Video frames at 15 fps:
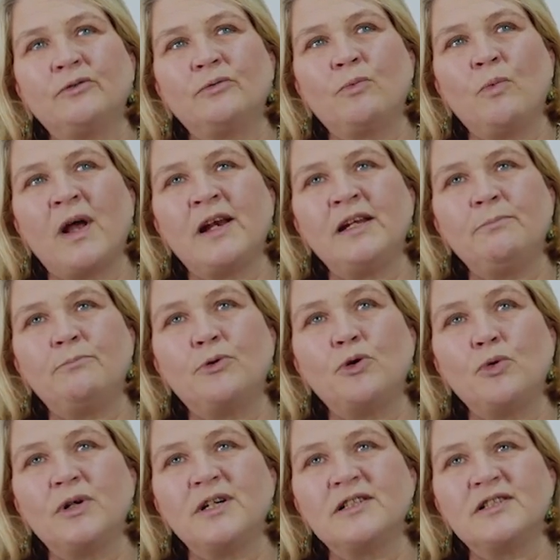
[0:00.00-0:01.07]
when he
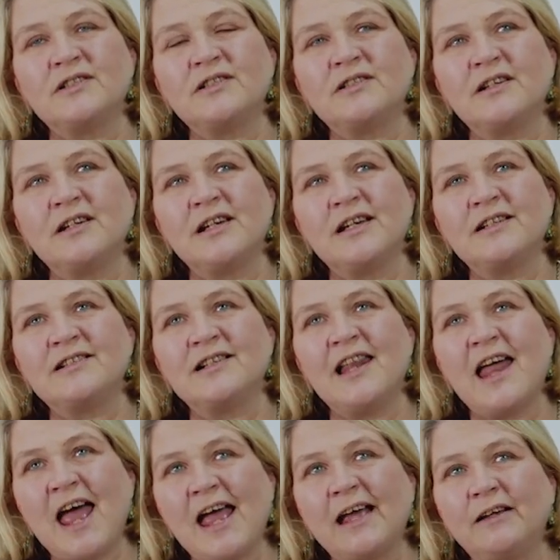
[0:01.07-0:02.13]
broke his
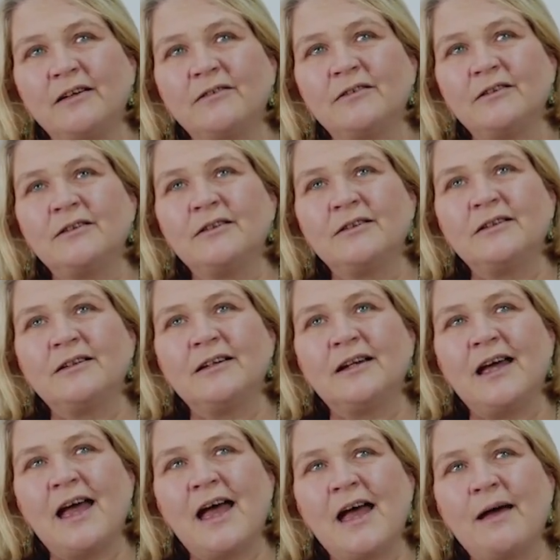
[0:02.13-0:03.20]
leg,
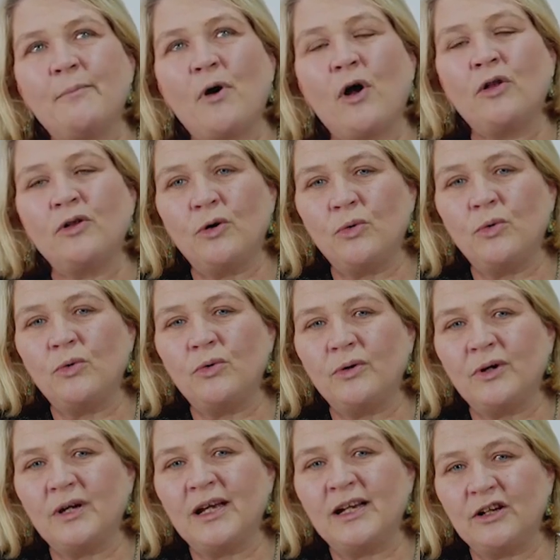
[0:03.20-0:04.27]

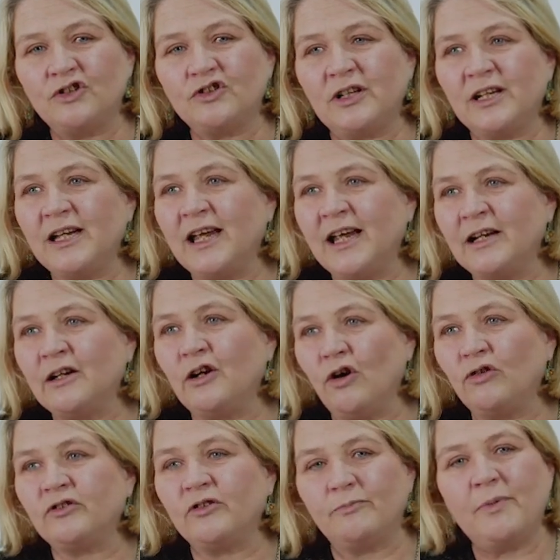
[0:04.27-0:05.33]
although initially in a
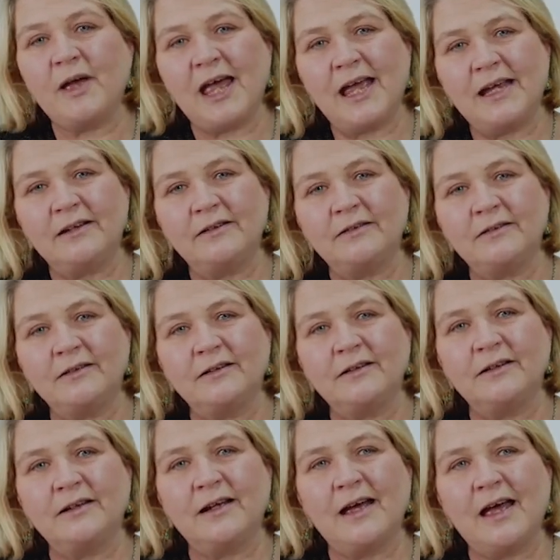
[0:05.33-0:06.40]
lot of pain,
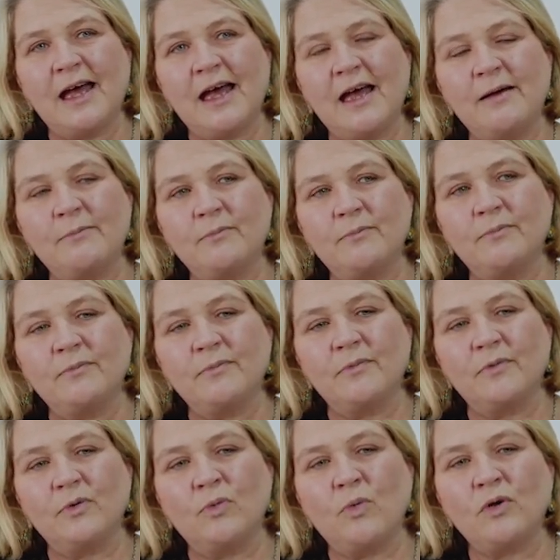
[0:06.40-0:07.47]

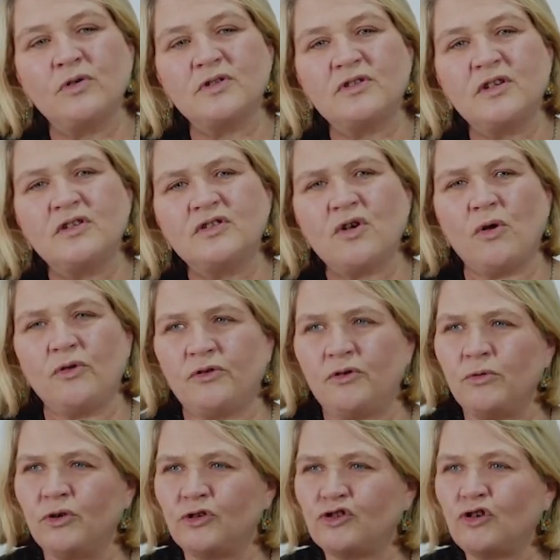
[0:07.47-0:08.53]
once he's got
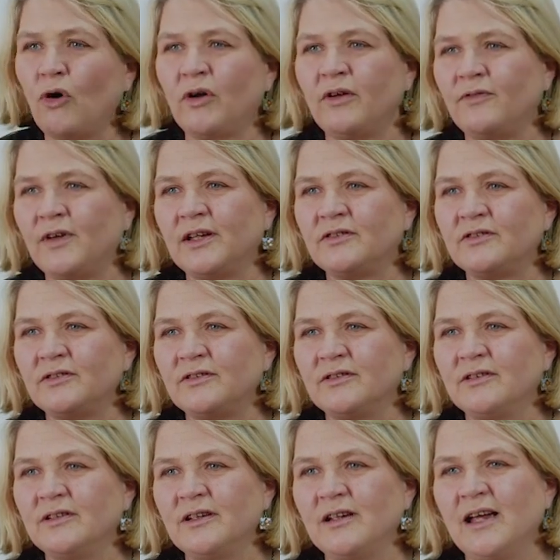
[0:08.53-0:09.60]
through the shock of it,
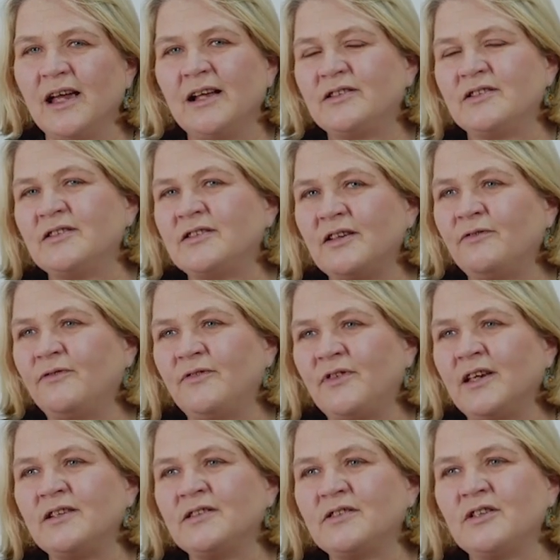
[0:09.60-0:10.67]
it's as if
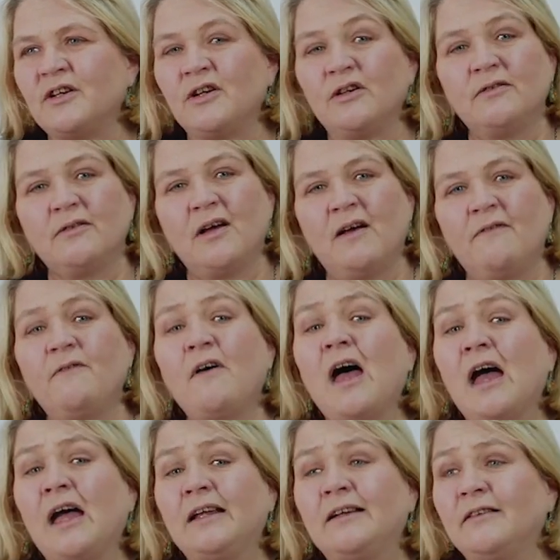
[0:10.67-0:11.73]
things are
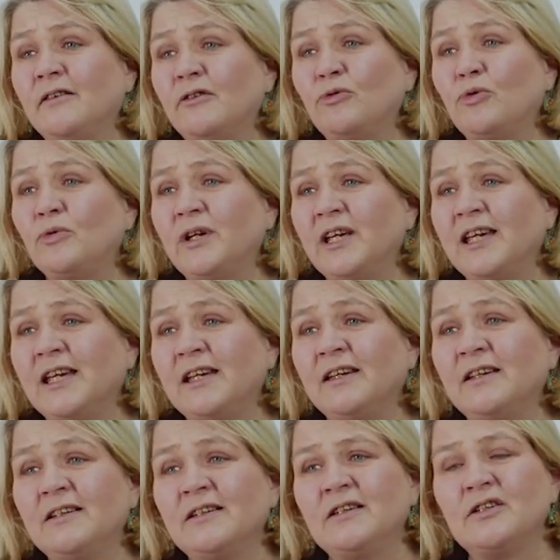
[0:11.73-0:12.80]
fine, they're okay.
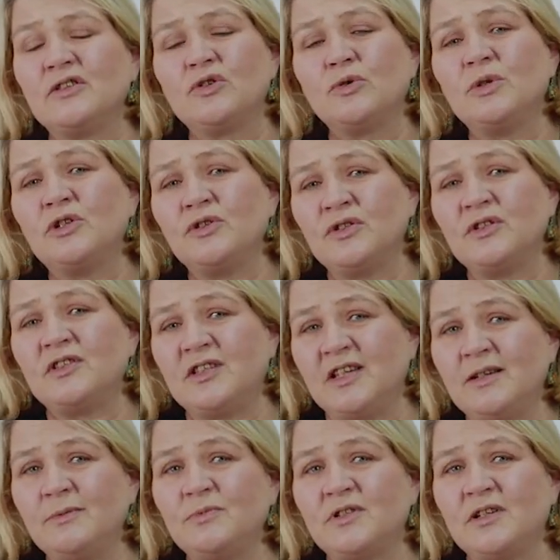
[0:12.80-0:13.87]
So he doesn't
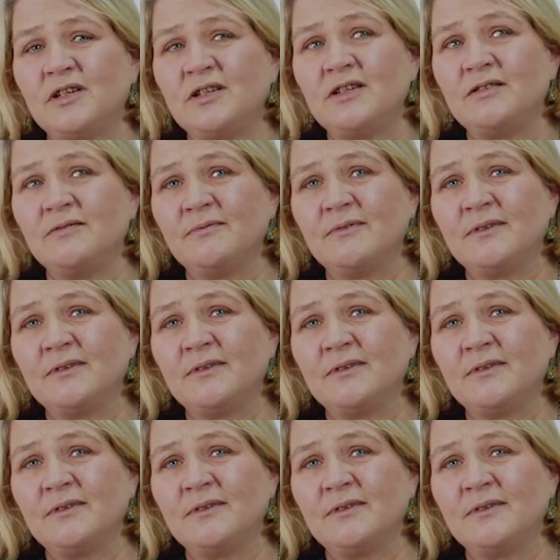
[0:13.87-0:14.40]
seem to